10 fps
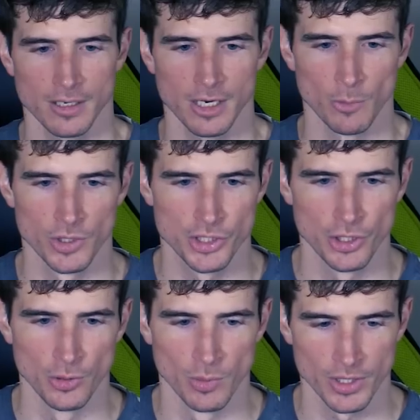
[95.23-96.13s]
All
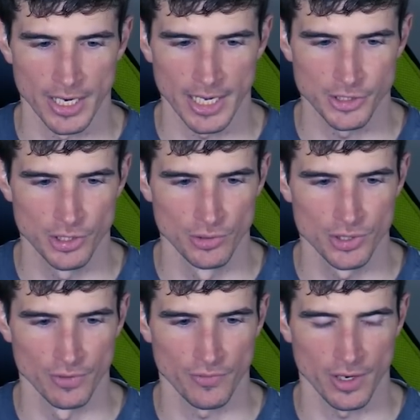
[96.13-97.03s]
right, I got 2
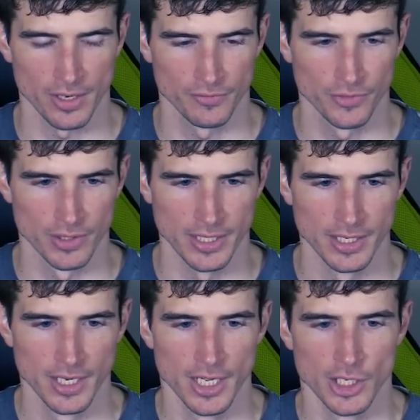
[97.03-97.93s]
so far out of
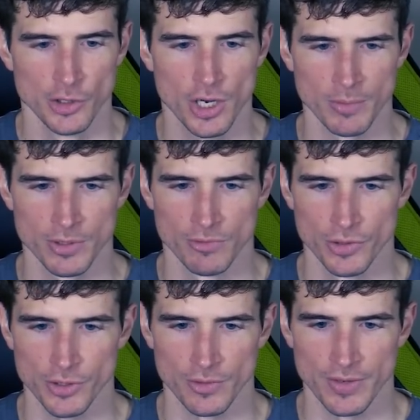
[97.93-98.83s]
3. You come to a
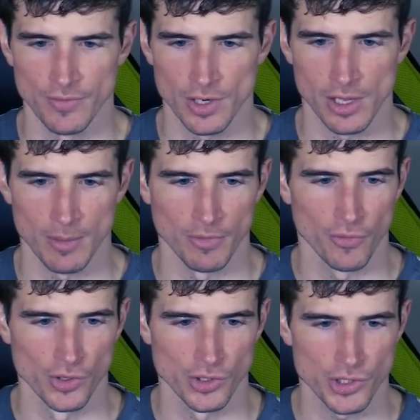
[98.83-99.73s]
route that you have never climbed
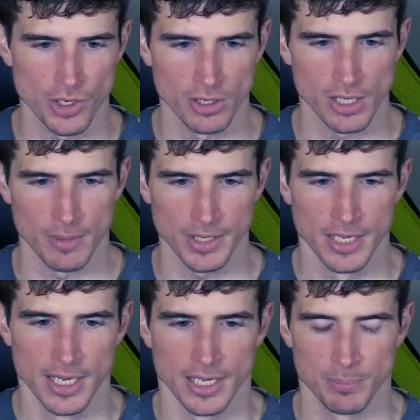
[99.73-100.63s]
before. You start climbing
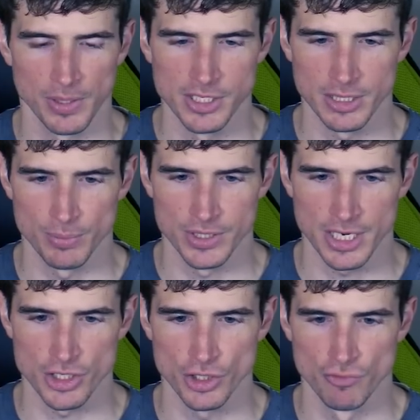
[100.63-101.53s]
and placing
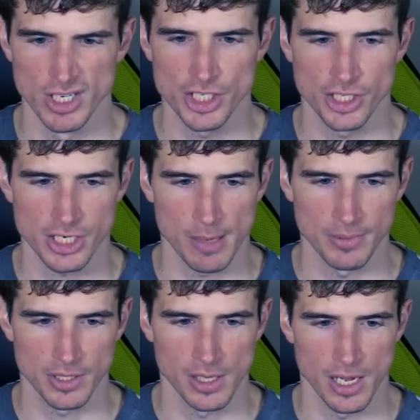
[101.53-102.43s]
protection. You reach the top of
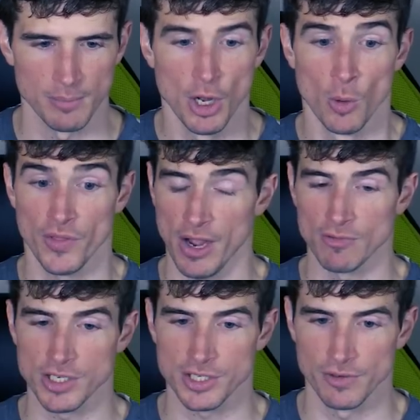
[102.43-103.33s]
the climb without
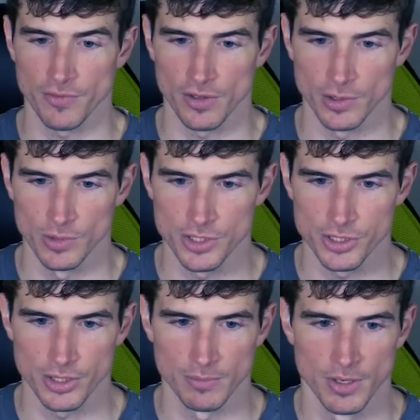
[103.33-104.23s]
resting or falling. What is the
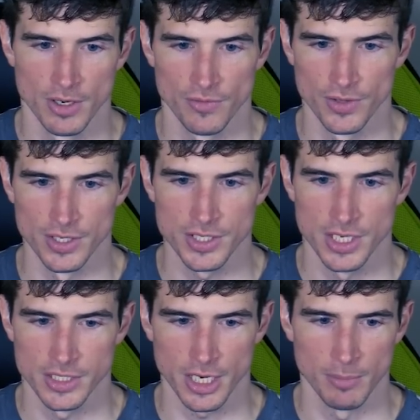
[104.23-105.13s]
term for this
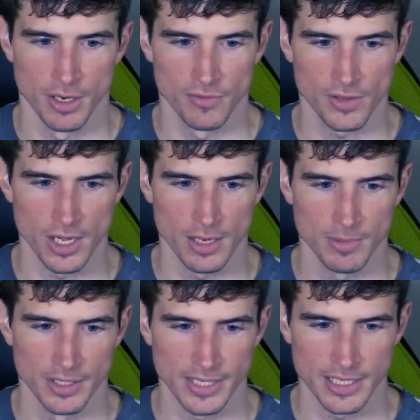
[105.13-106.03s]
type of
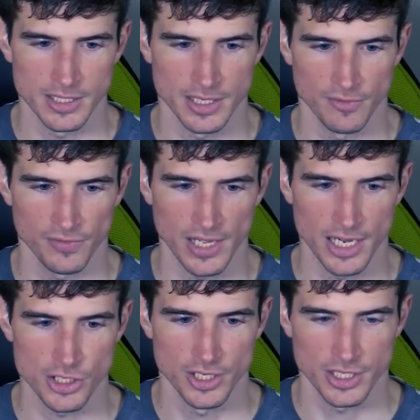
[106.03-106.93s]
climb? That's a
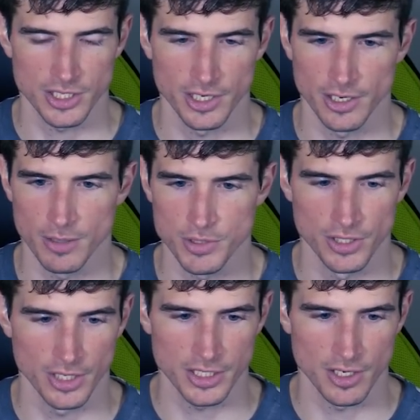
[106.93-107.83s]
flash. That's not an
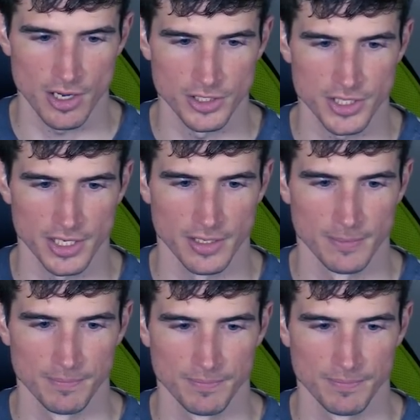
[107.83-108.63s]
option. That's an on-site.